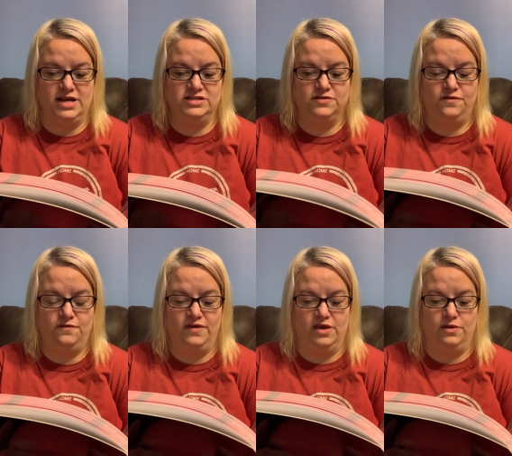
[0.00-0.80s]
to
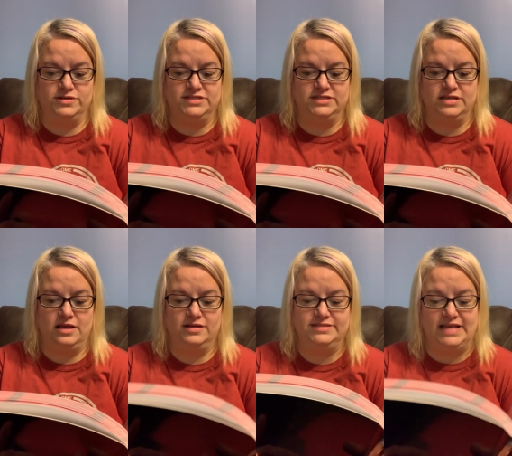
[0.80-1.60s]
fulfill
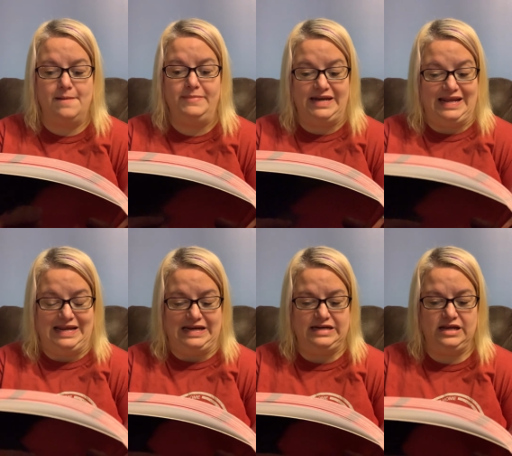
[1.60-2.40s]
some
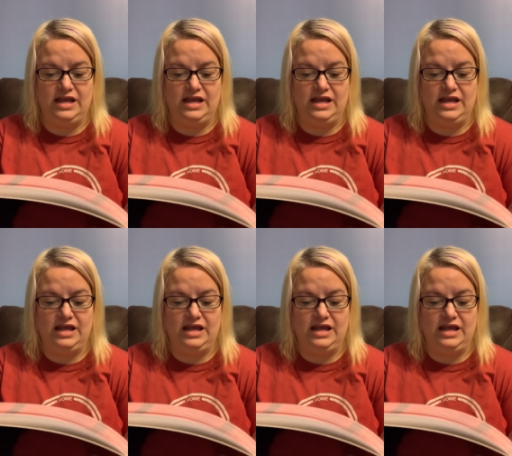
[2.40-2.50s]
need